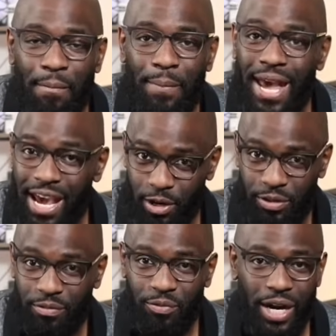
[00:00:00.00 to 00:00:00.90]

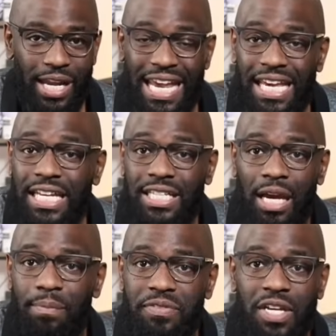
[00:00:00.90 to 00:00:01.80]
Pattern, right? Any
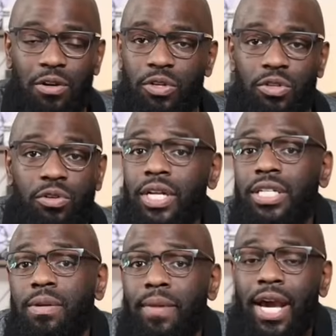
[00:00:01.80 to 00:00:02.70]
type of scale you do, it
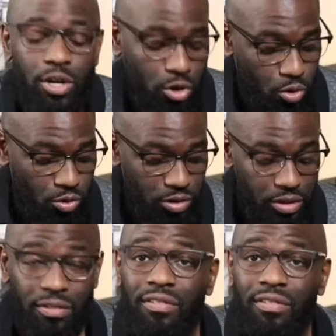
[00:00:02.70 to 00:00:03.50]
doesn't matter. Chord.